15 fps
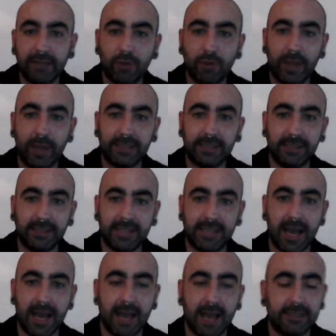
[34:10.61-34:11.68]
of questions
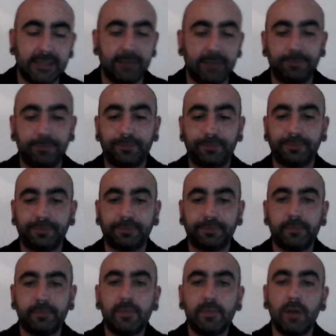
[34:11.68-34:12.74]
they ask.
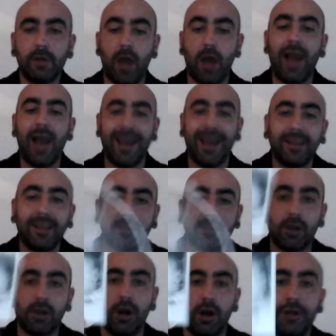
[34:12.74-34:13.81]
I like
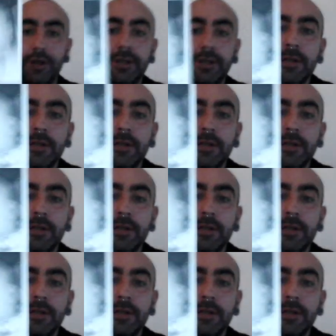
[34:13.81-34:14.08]
this card.